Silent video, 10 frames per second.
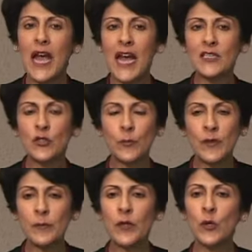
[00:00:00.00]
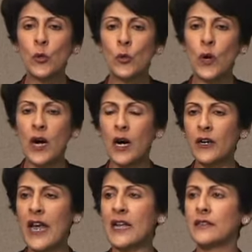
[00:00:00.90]
And so people who
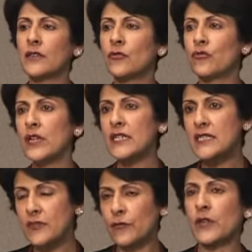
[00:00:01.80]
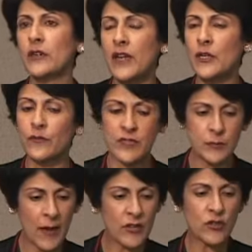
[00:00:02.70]
are at the really severe end of the
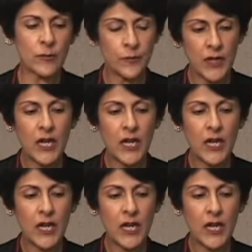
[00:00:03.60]
spectrum